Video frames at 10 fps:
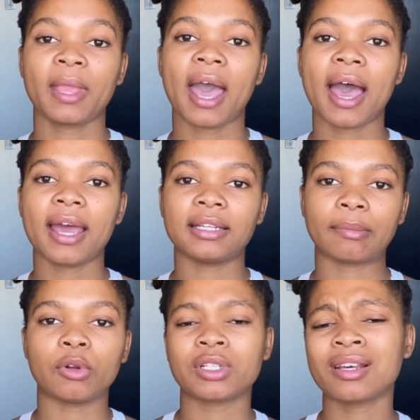And I'm
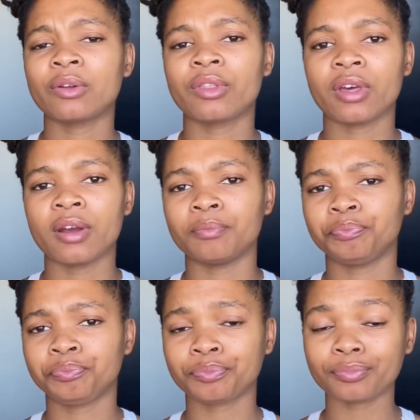going to tell you the
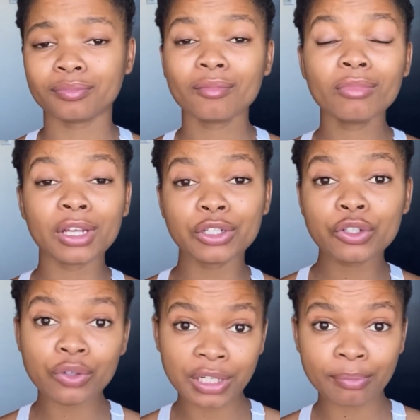
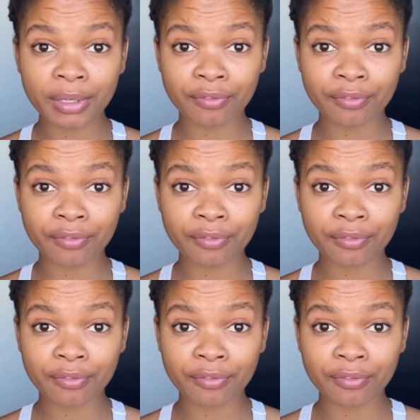treatment